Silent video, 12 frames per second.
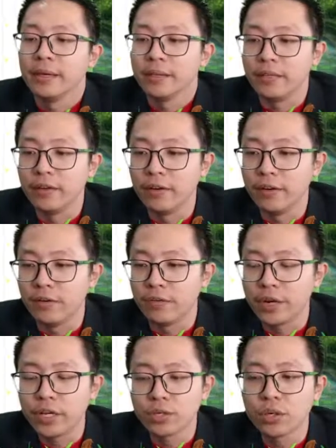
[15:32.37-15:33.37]
the
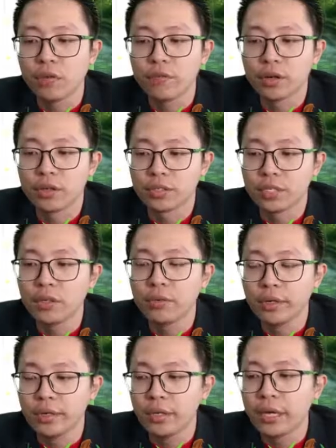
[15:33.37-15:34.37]
ratio of velocity you
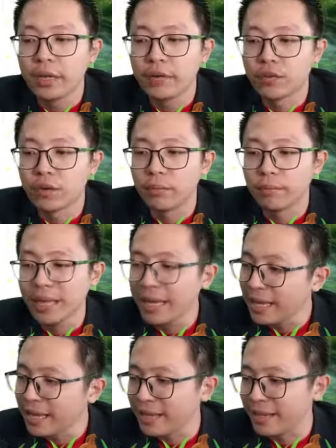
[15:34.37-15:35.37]
already get from
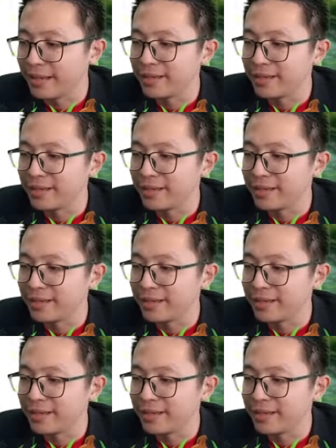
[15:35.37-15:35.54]
A.